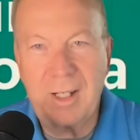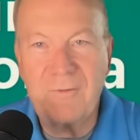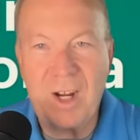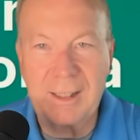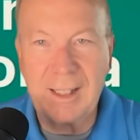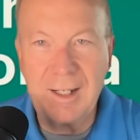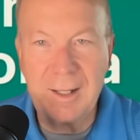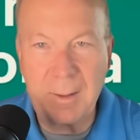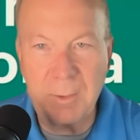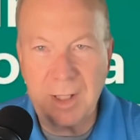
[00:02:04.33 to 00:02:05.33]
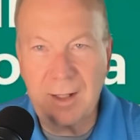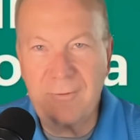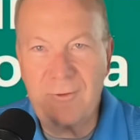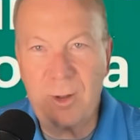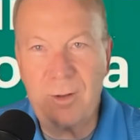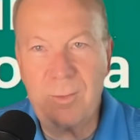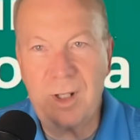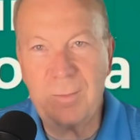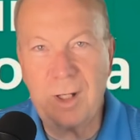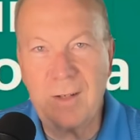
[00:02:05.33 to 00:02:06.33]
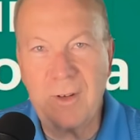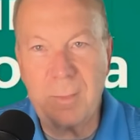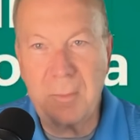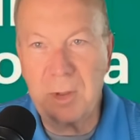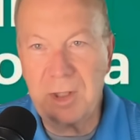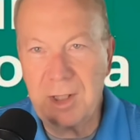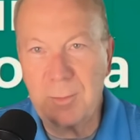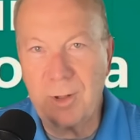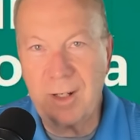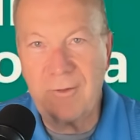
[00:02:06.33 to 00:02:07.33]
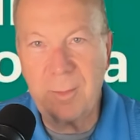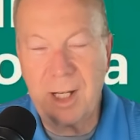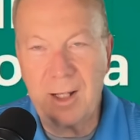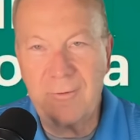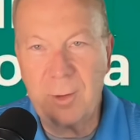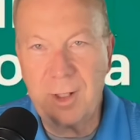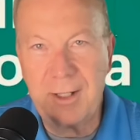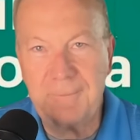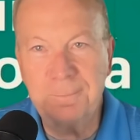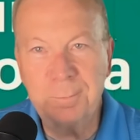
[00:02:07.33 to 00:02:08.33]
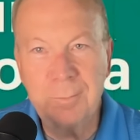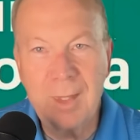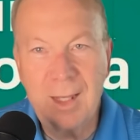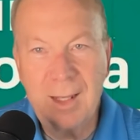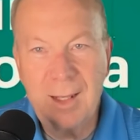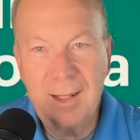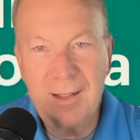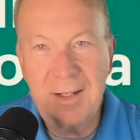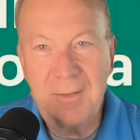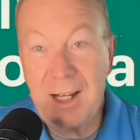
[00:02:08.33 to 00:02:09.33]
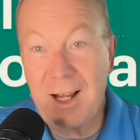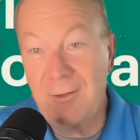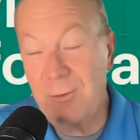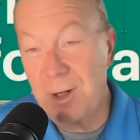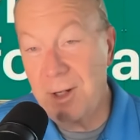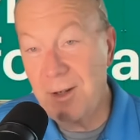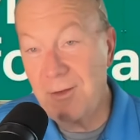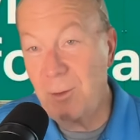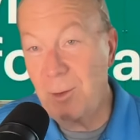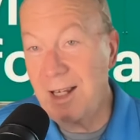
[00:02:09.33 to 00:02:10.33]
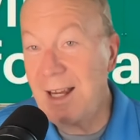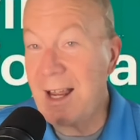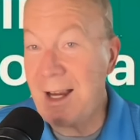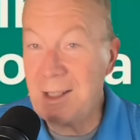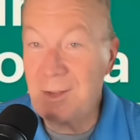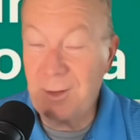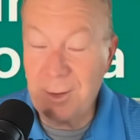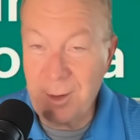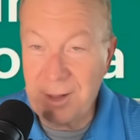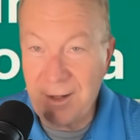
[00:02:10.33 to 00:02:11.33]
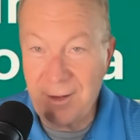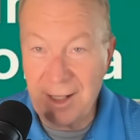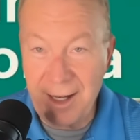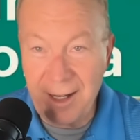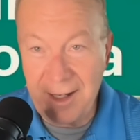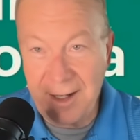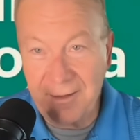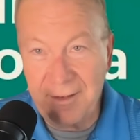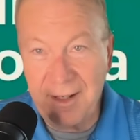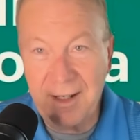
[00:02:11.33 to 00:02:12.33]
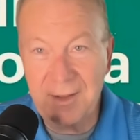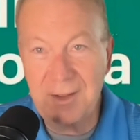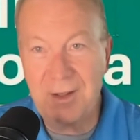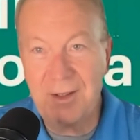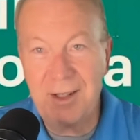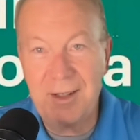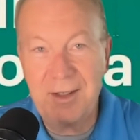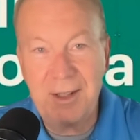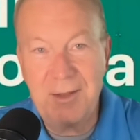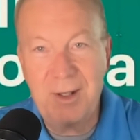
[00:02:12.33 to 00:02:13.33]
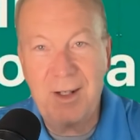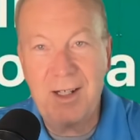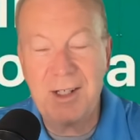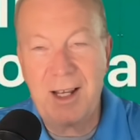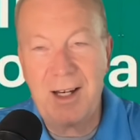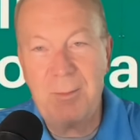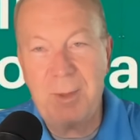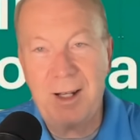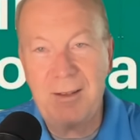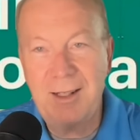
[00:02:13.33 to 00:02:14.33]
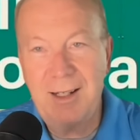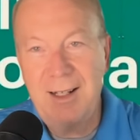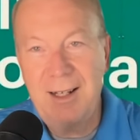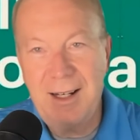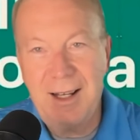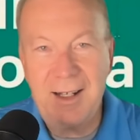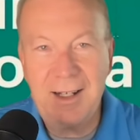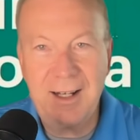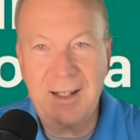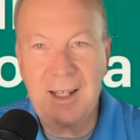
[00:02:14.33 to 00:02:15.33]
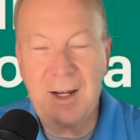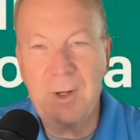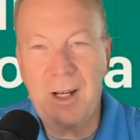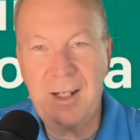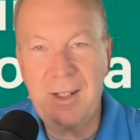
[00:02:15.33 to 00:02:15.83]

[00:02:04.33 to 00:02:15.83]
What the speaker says: In fact, I was on the phone with one of our members this morning from California, leaving California for the Asheville, North Carolina area. So she's very excited about heading out that way.